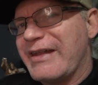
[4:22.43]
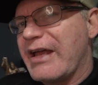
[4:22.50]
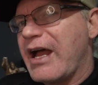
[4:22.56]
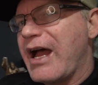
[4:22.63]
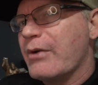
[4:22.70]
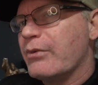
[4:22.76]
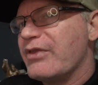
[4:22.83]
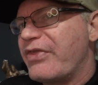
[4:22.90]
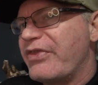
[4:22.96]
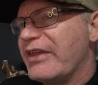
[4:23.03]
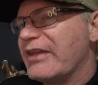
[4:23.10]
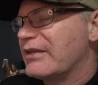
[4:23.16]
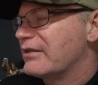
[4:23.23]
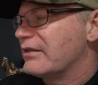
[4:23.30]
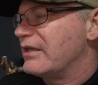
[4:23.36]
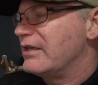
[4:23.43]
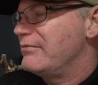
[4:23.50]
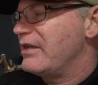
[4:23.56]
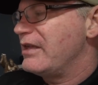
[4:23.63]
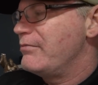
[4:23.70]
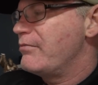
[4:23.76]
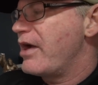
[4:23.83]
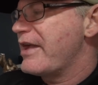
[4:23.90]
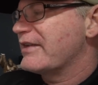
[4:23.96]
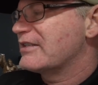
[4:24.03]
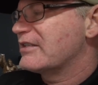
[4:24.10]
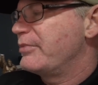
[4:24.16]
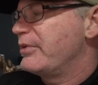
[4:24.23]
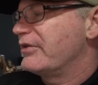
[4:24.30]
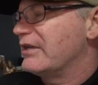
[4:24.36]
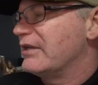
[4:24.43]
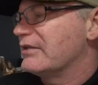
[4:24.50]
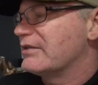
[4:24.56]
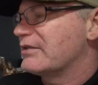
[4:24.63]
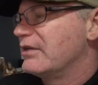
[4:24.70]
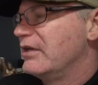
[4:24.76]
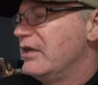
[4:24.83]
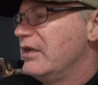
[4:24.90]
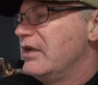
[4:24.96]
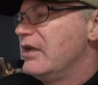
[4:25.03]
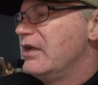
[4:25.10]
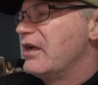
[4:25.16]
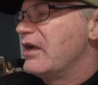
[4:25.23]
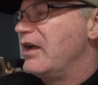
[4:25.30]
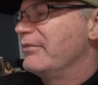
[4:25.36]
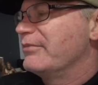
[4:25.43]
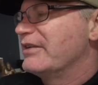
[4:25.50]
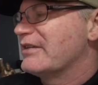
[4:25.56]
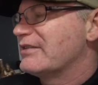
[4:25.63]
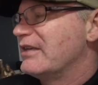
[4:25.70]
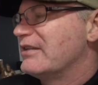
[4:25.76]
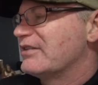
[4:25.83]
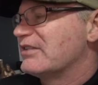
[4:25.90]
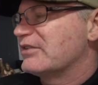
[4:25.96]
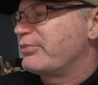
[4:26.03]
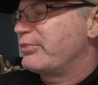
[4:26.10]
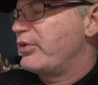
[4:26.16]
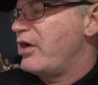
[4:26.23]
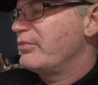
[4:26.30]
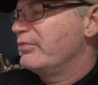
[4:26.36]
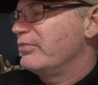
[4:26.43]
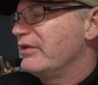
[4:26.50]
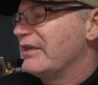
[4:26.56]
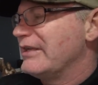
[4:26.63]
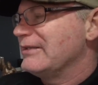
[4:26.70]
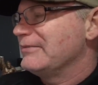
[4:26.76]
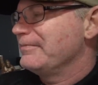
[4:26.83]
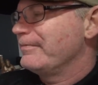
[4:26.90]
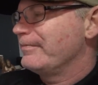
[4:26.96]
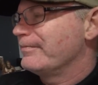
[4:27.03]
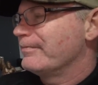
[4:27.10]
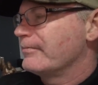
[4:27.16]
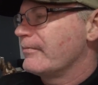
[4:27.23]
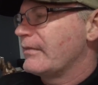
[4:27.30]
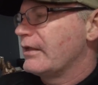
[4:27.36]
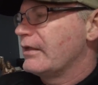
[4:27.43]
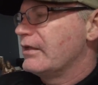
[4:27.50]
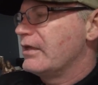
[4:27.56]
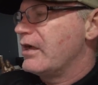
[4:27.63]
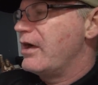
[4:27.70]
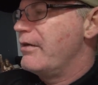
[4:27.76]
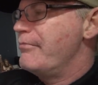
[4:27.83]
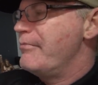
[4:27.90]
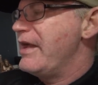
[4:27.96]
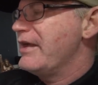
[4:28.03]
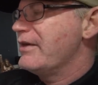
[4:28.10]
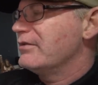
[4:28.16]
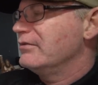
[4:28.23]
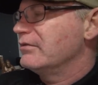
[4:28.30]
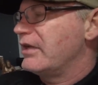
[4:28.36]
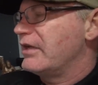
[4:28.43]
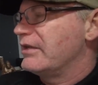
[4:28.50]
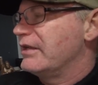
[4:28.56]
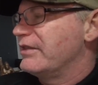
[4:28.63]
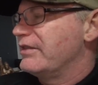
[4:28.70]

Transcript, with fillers: and I, I would think, in in my experience, I'm going to say this is probably a male, and I